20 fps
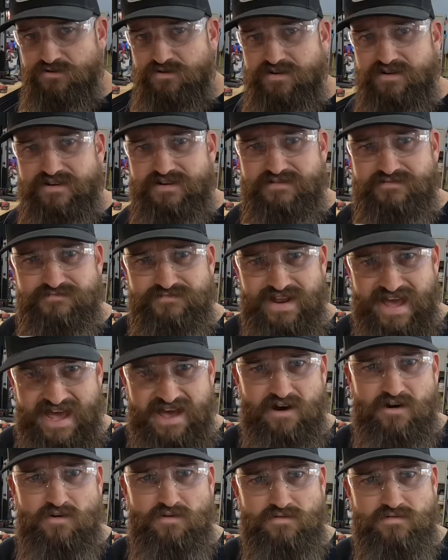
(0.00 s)
it
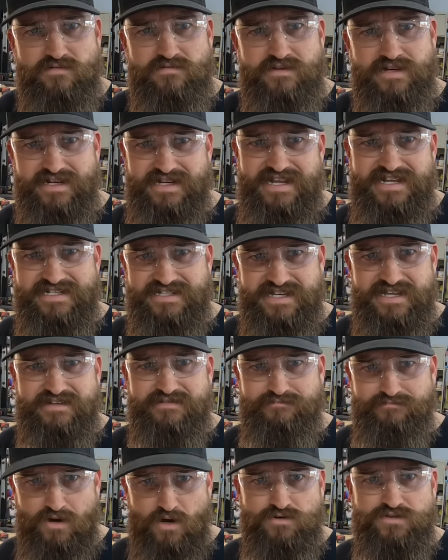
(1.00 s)
now, at least get
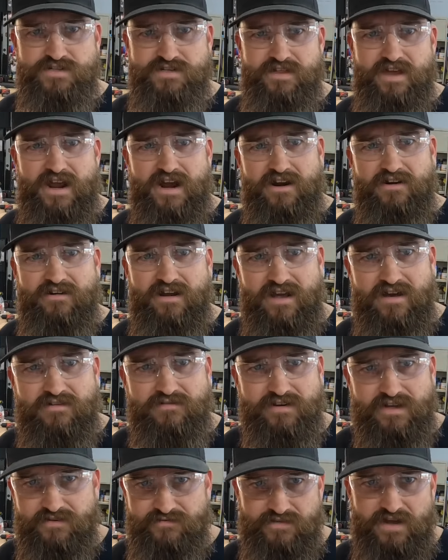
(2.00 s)
most of the air
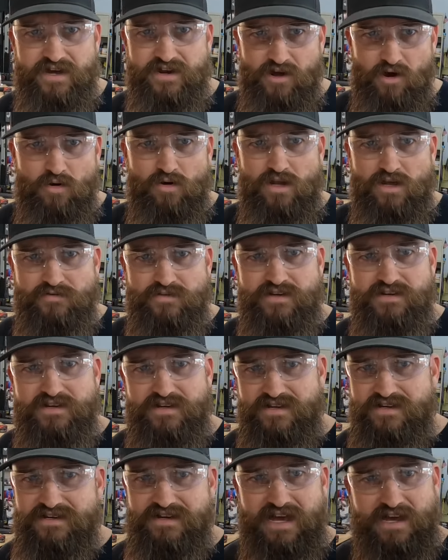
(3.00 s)
out, if not all of it.
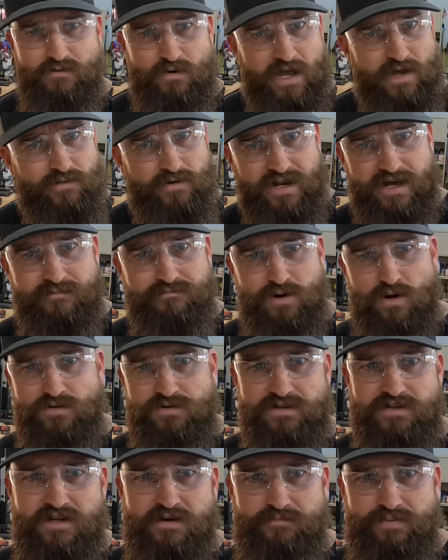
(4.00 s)
That way when I bolt
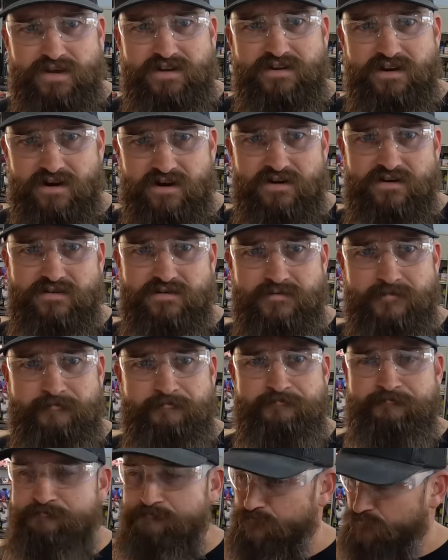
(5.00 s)
it up in there,
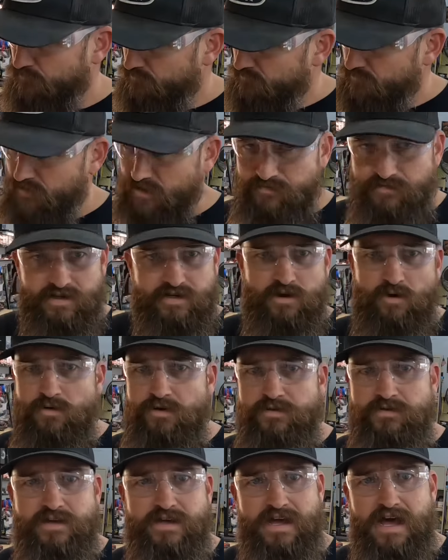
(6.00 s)
then the only
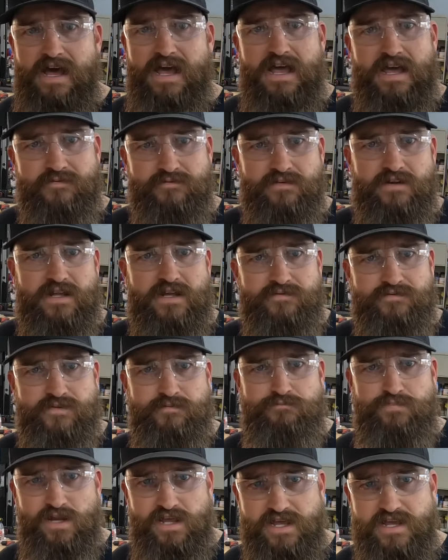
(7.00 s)
thing I have left to
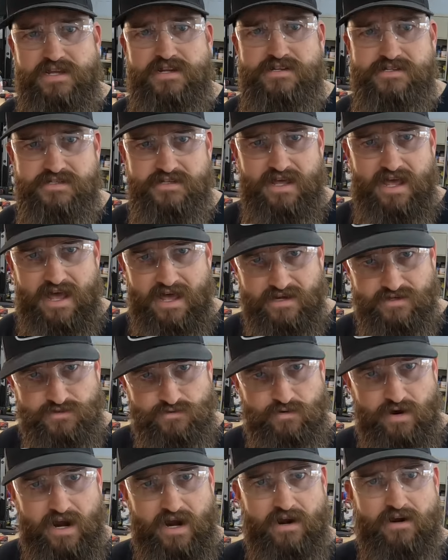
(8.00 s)
bleed is the
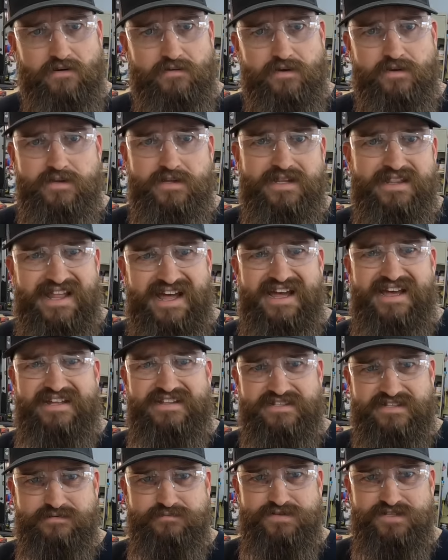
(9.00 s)
actual air and the
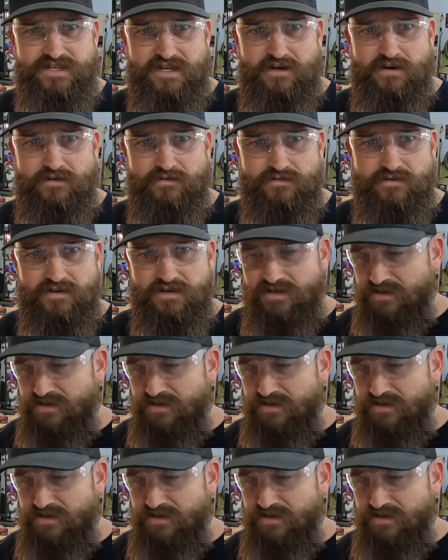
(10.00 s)
lines themselves.